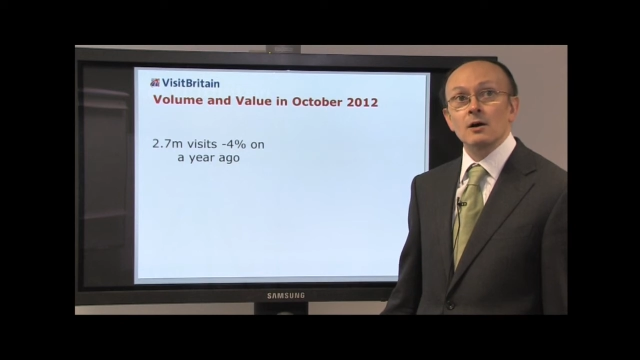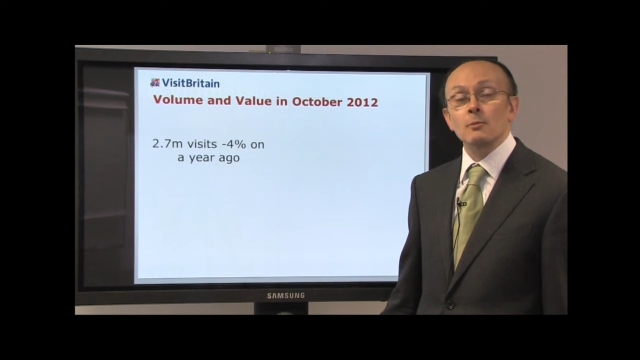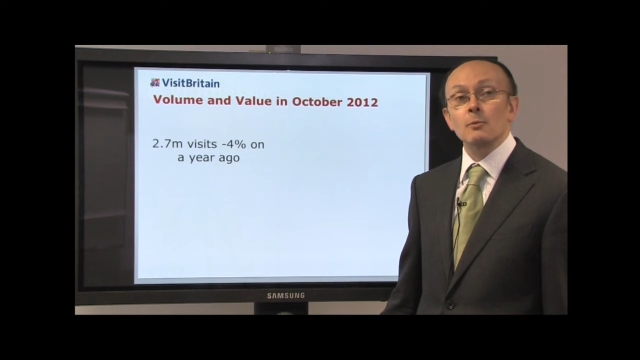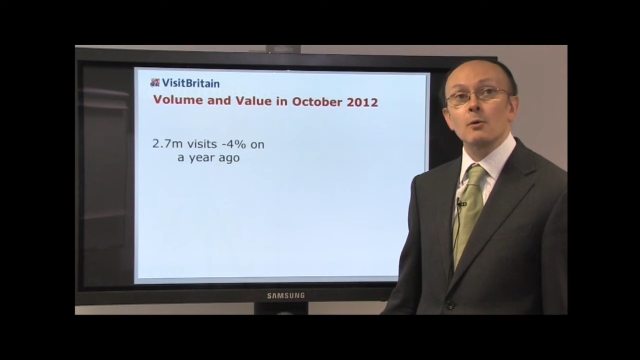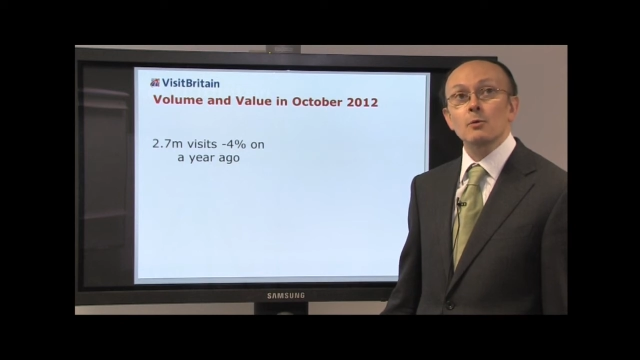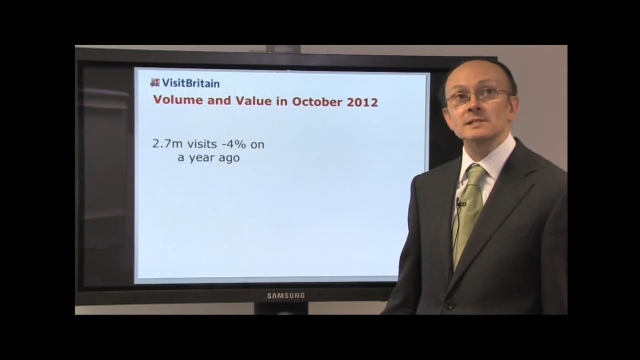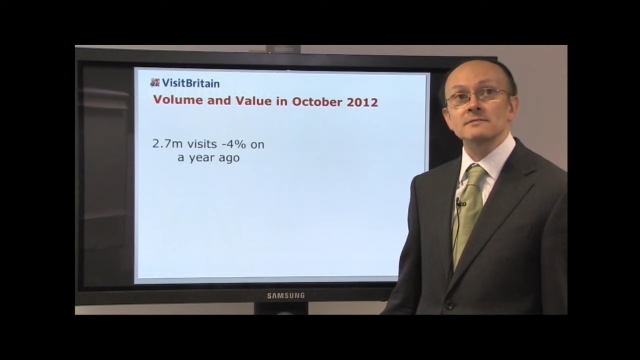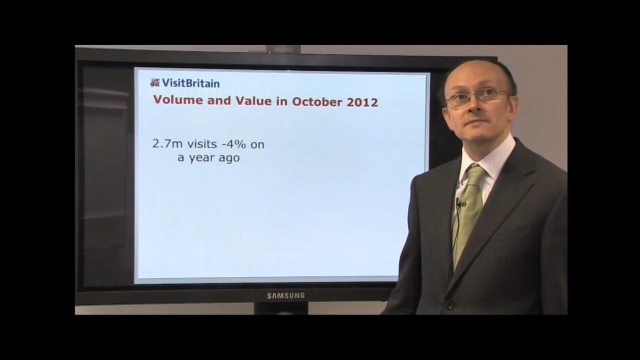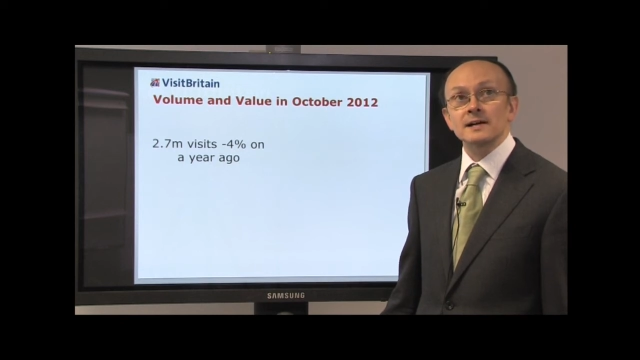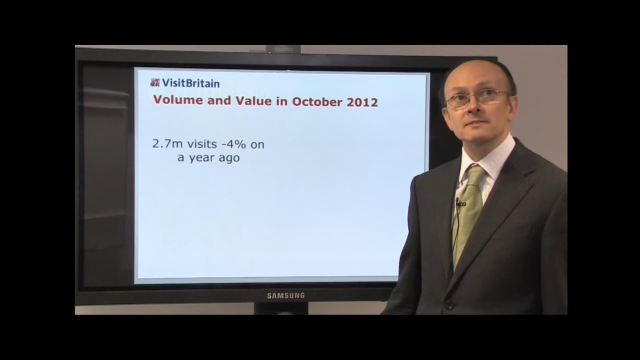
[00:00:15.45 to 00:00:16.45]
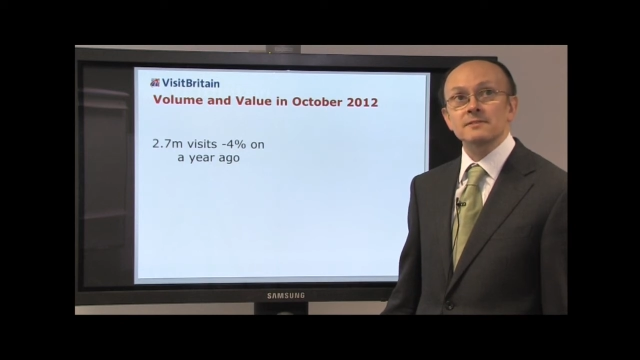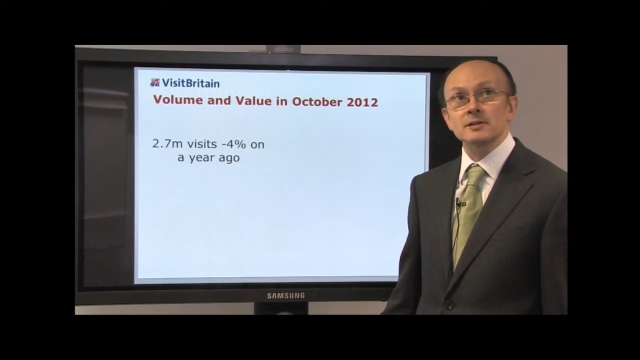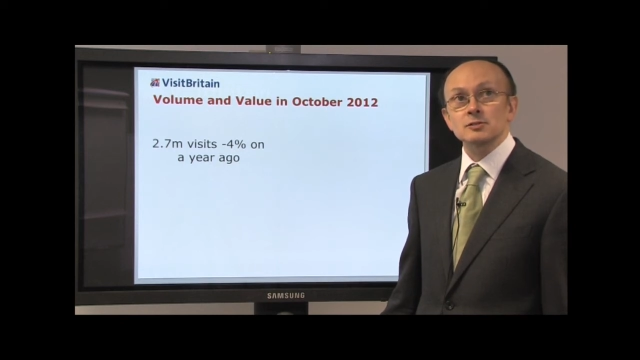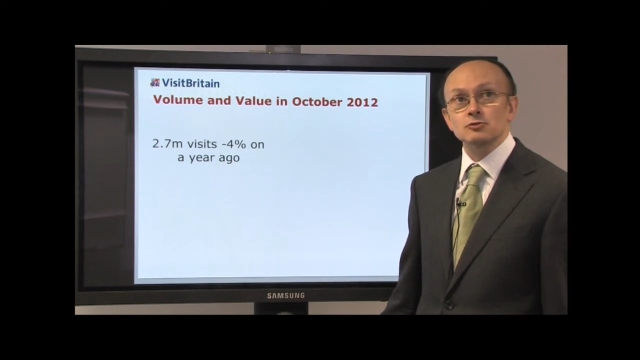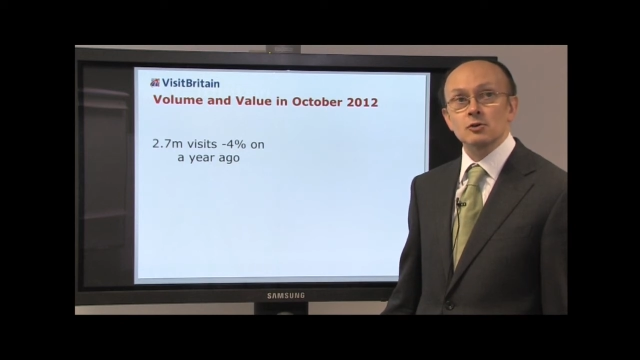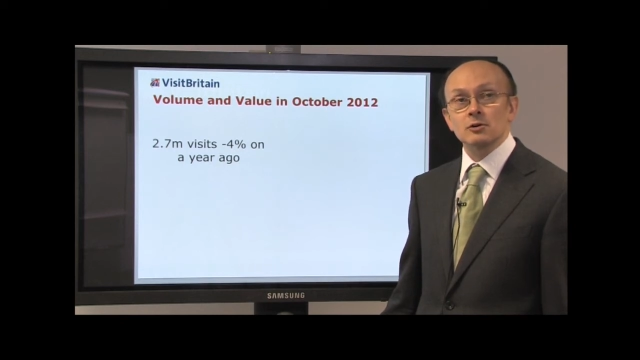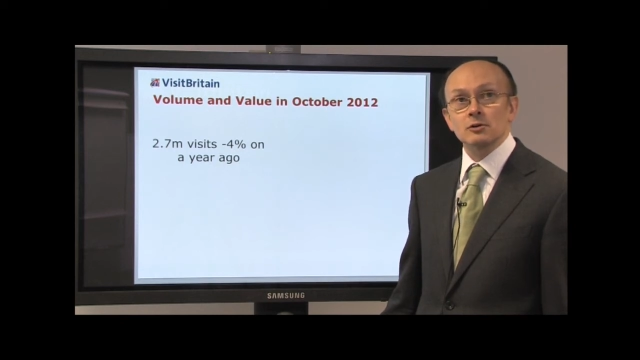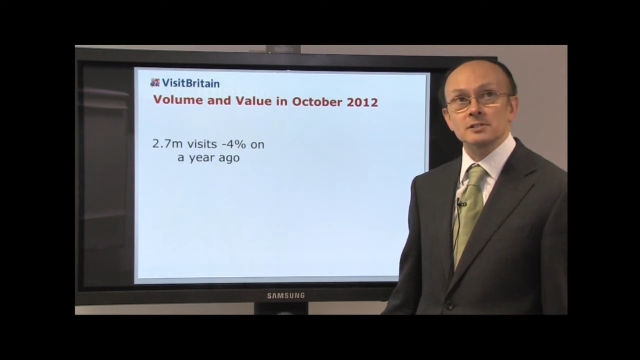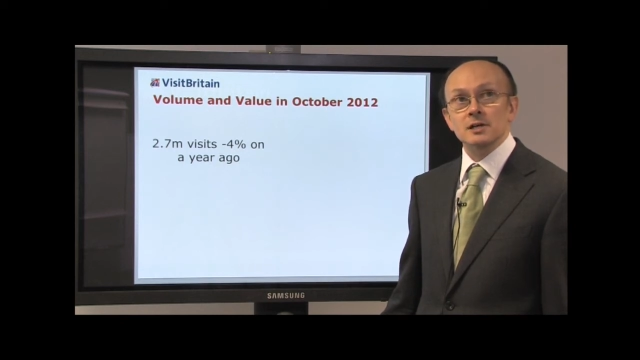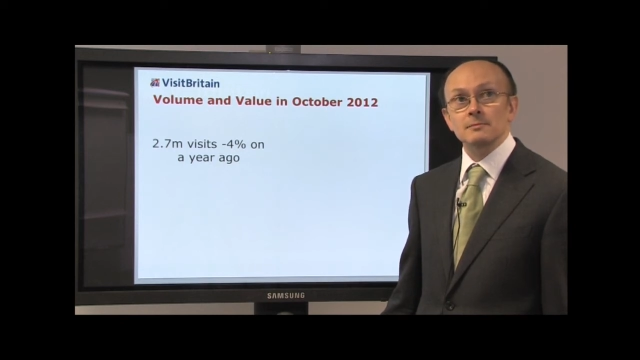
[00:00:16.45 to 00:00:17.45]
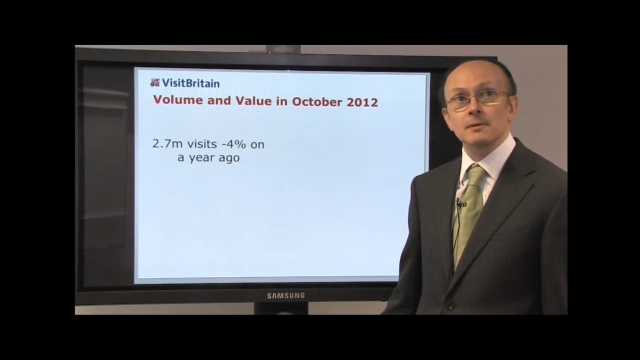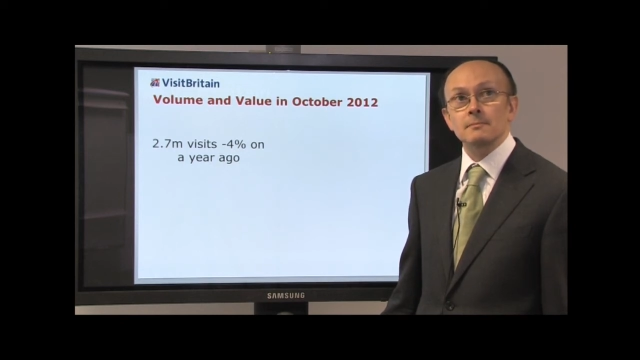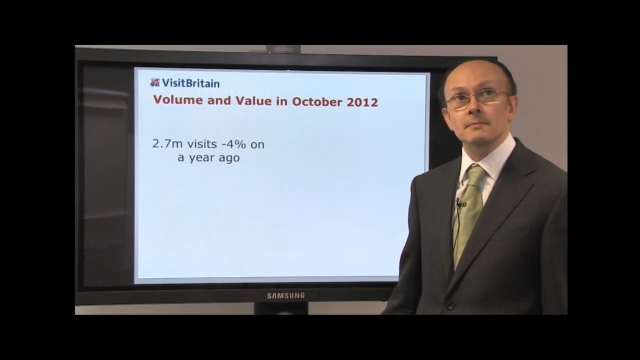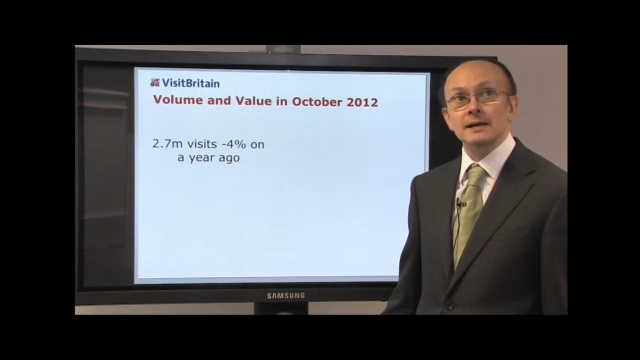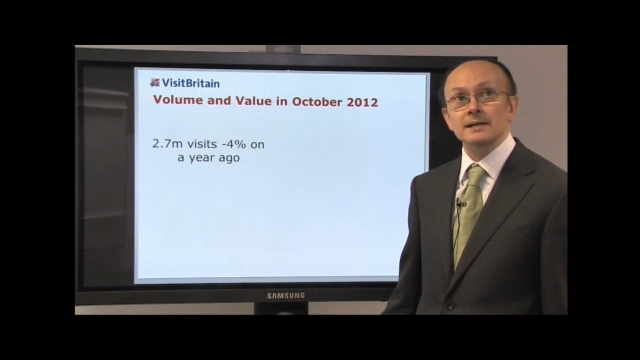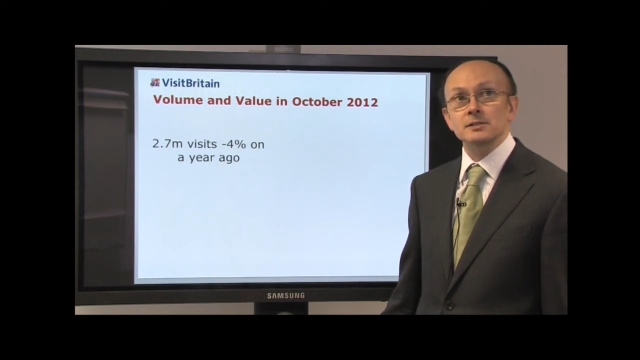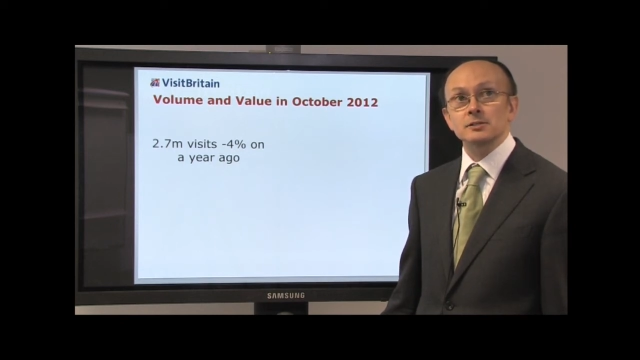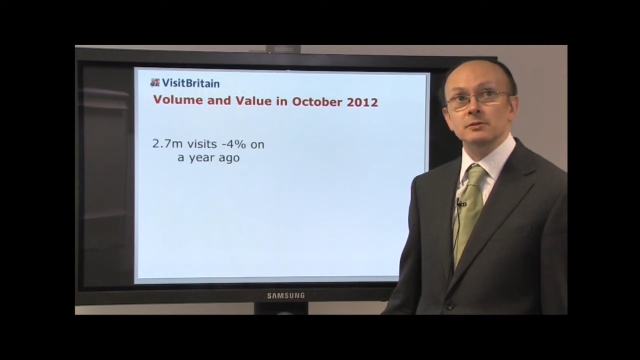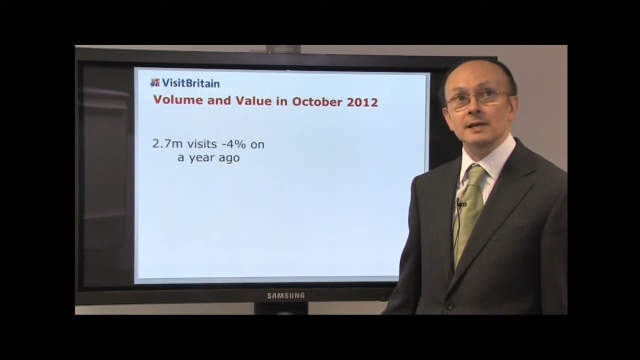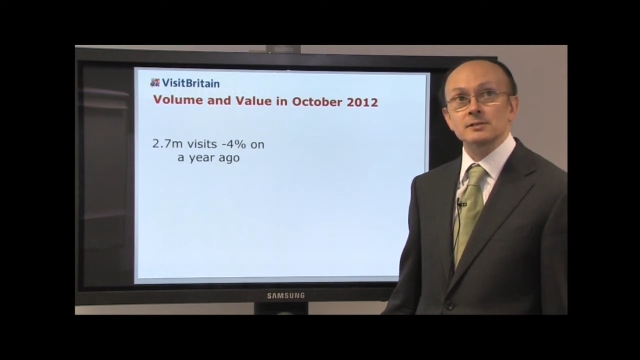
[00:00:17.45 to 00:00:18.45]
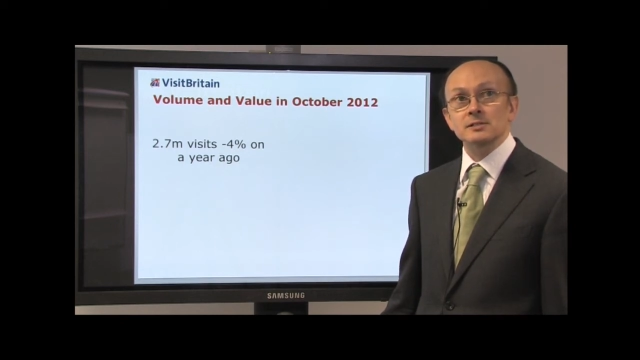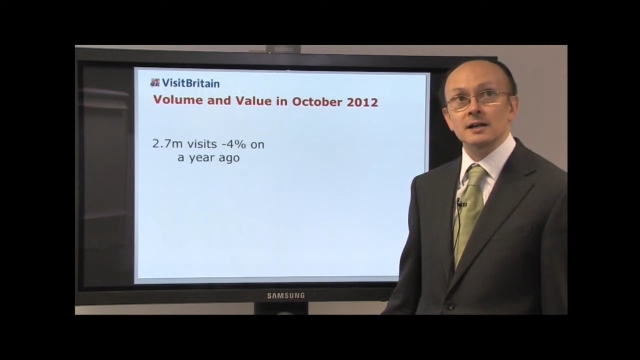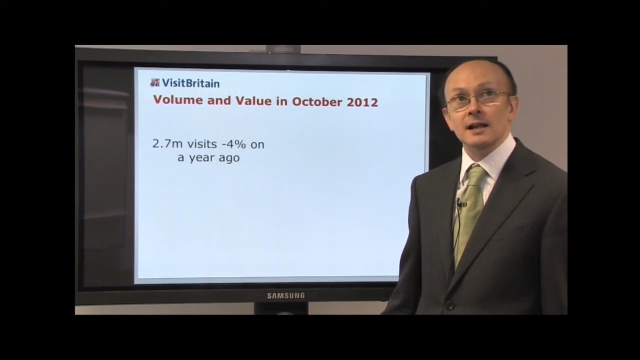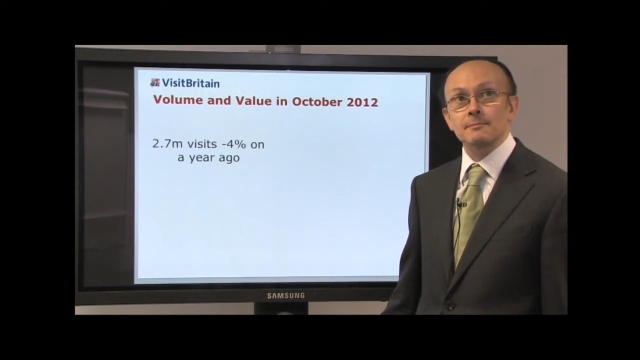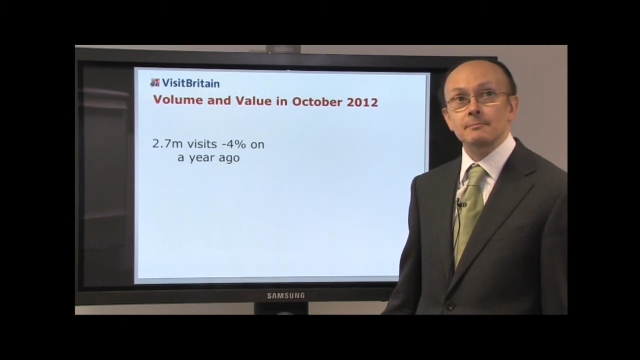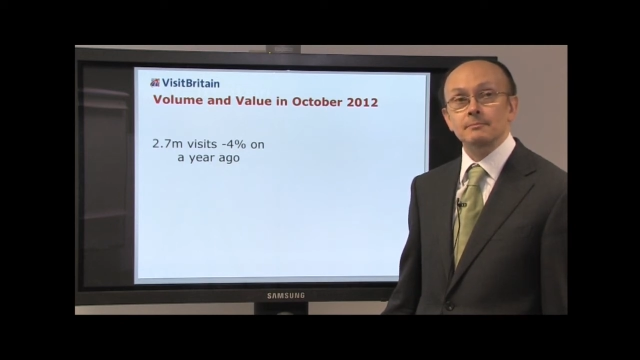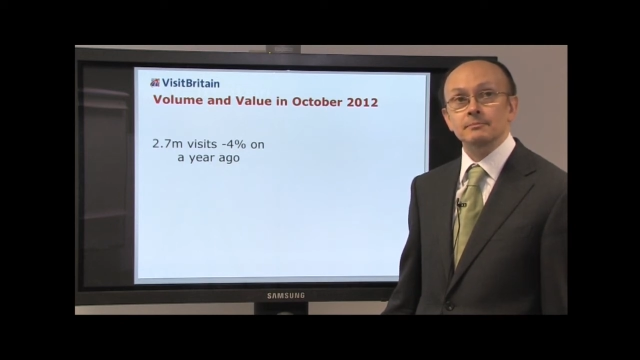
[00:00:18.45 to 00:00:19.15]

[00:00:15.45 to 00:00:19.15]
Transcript: on what was in fact a very strong October back in 2011.